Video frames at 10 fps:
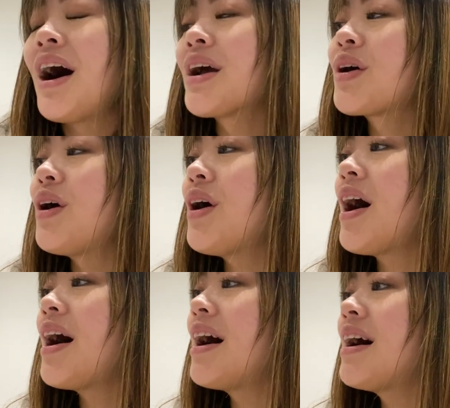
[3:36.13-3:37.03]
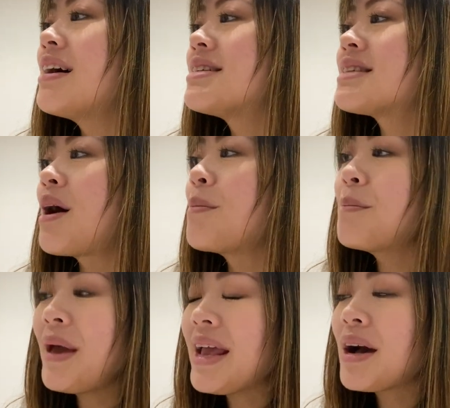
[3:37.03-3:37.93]
I got her
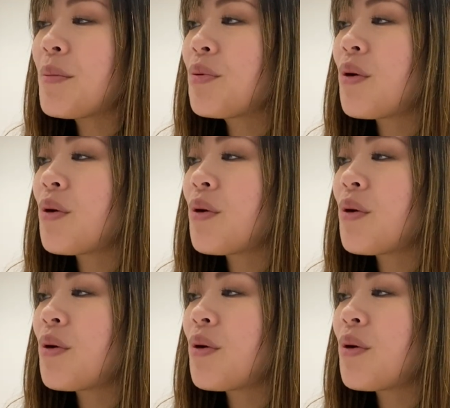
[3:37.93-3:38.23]
some makeup